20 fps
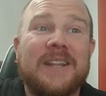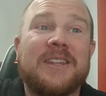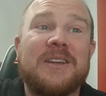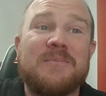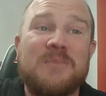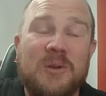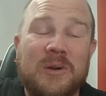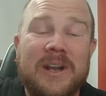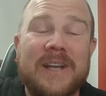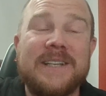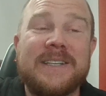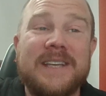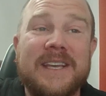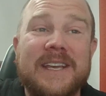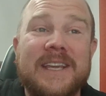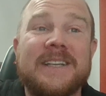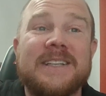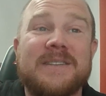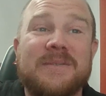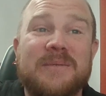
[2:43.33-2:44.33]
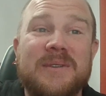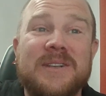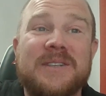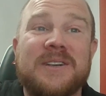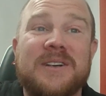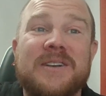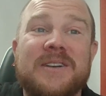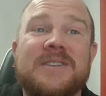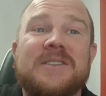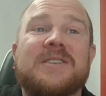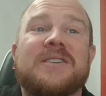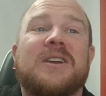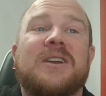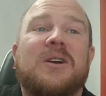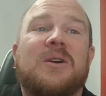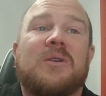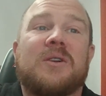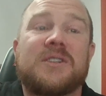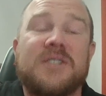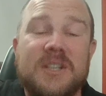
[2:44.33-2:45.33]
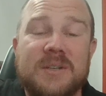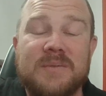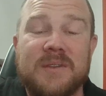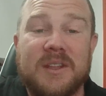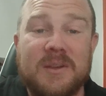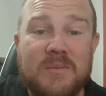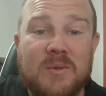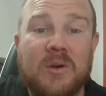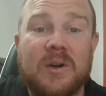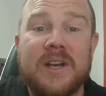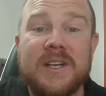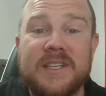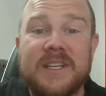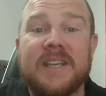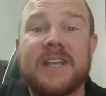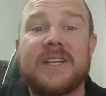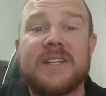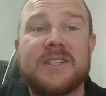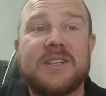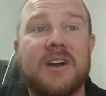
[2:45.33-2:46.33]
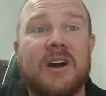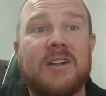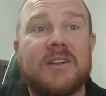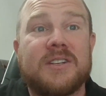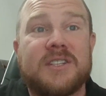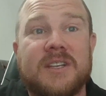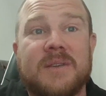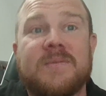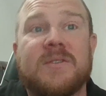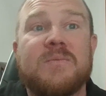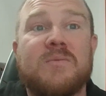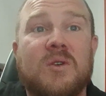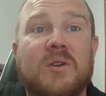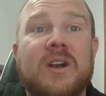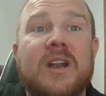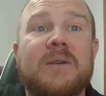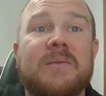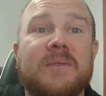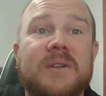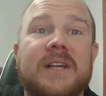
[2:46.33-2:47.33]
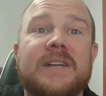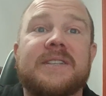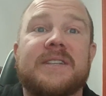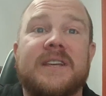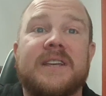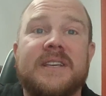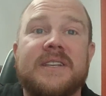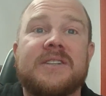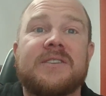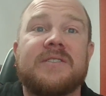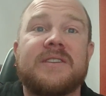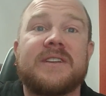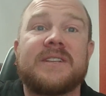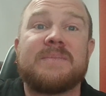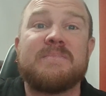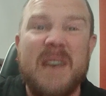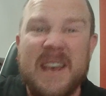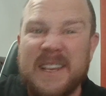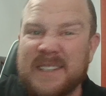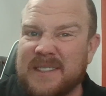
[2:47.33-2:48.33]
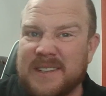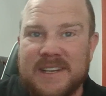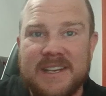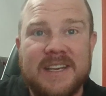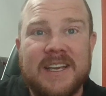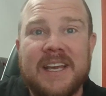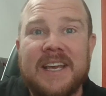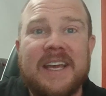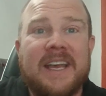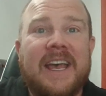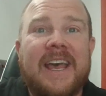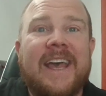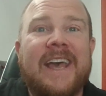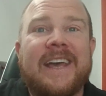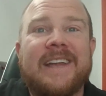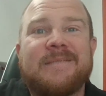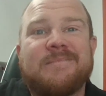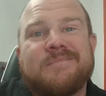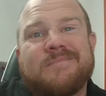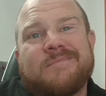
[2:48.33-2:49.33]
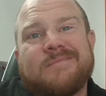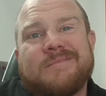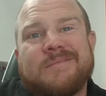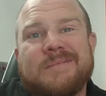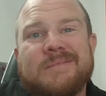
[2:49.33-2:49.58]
The more I dig into the more I dig into scholarship, the more I realize that history is messy and